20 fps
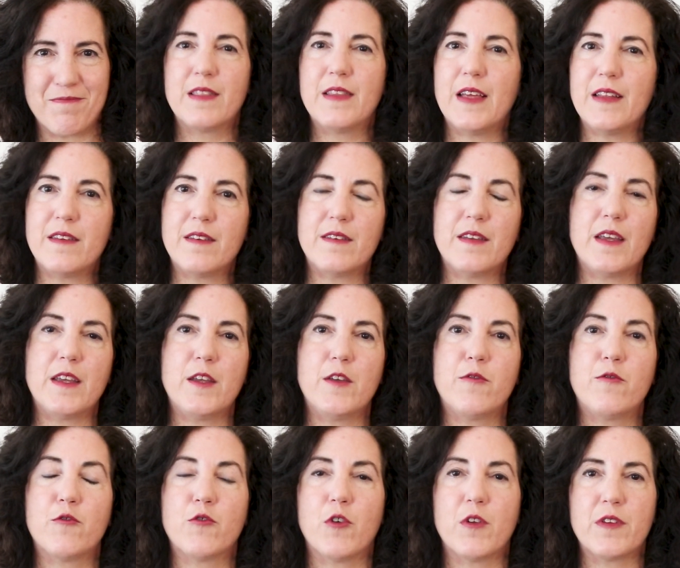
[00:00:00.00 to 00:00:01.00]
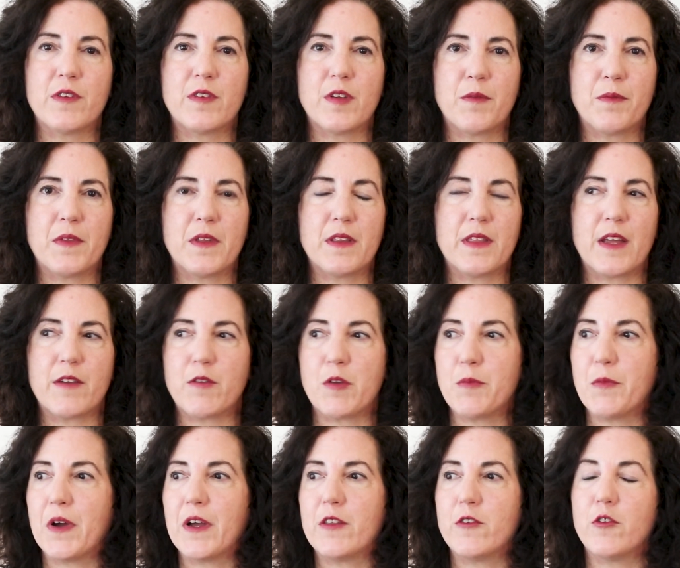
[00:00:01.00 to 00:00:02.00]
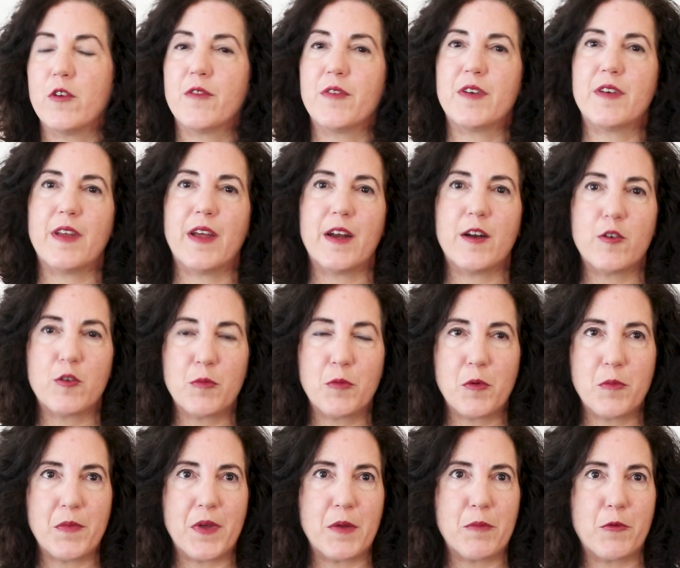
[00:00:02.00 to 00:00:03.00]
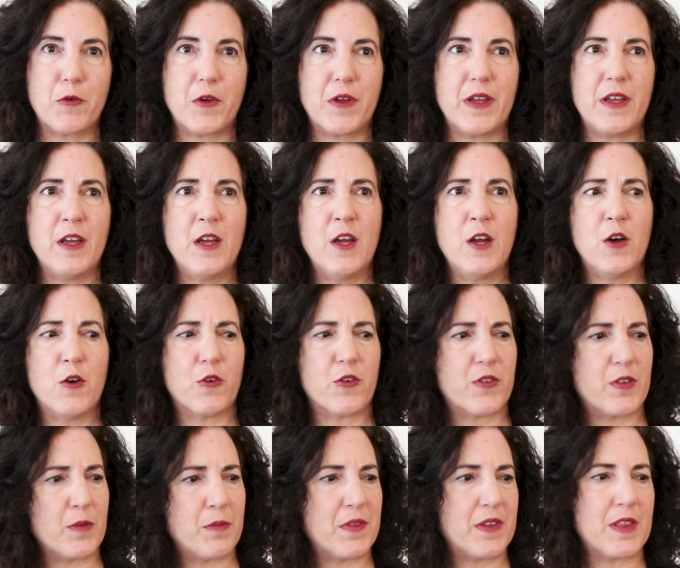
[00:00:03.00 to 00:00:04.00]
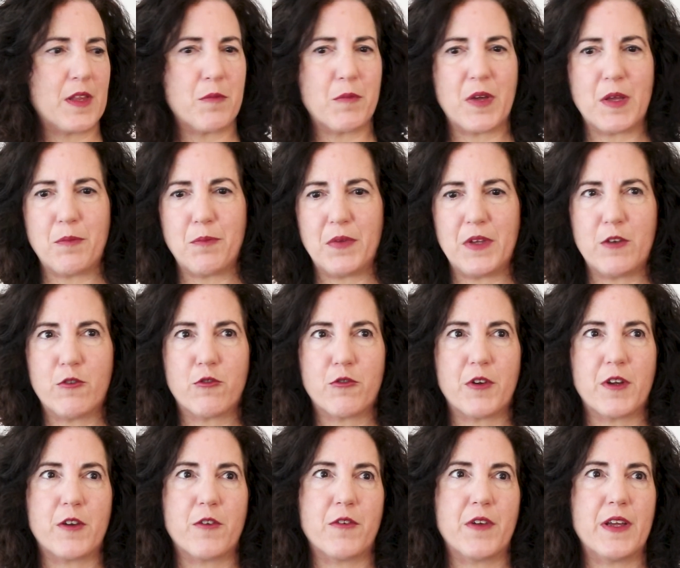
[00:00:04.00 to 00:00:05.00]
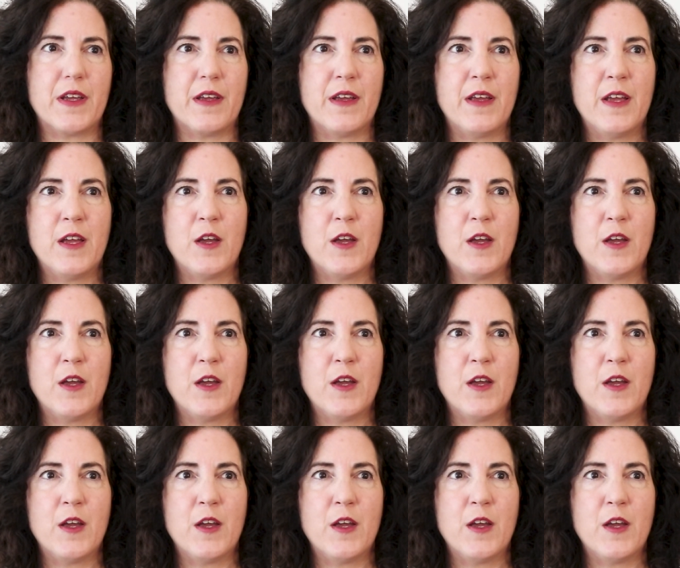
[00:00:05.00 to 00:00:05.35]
Let's say you've drawn something that reminds you of a terrible memory or something that might be triggering.